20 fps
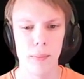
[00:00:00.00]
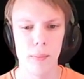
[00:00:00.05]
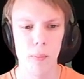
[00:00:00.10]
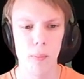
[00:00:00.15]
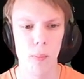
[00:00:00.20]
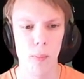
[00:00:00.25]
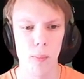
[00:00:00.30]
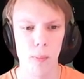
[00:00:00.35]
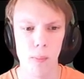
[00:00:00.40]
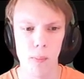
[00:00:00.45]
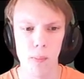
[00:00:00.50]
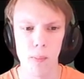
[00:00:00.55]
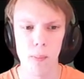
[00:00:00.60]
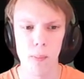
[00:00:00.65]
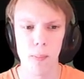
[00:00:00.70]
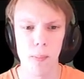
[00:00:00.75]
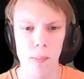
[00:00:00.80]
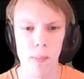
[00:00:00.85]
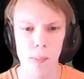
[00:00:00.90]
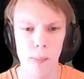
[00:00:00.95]

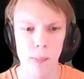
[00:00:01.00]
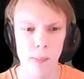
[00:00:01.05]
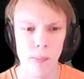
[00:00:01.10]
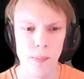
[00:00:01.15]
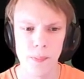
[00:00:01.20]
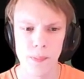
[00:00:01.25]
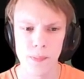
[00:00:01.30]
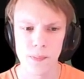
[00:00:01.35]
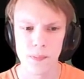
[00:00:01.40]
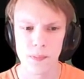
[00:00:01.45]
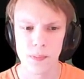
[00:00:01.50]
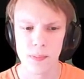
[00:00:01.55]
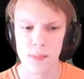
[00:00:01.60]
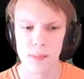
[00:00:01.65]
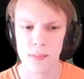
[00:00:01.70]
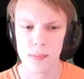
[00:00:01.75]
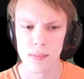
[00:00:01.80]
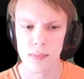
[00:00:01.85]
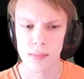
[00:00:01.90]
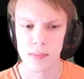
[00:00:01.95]

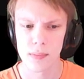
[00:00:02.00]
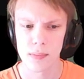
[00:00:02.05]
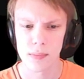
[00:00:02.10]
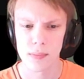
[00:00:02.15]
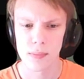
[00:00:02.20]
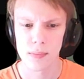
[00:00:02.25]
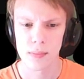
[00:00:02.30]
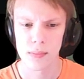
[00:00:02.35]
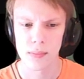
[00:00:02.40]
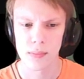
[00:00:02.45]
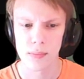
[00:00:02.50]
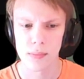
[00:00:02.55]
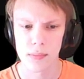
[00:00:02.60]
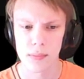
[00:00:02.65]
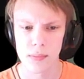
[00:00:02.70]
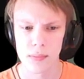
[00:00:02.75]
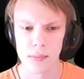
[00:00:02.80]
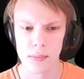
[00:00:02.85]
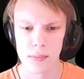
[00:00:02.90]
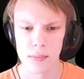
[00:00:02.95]

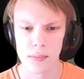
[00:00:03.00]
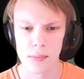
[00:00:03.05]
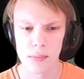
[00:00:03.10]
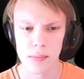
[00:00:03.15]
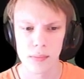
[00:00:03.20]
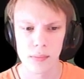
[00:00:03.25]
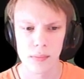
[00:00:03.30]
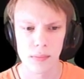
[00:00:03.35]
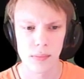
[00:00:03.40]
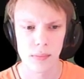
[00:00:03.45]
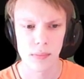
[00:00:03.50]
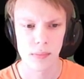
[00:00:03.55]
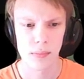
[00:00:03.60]
Nobody speaks.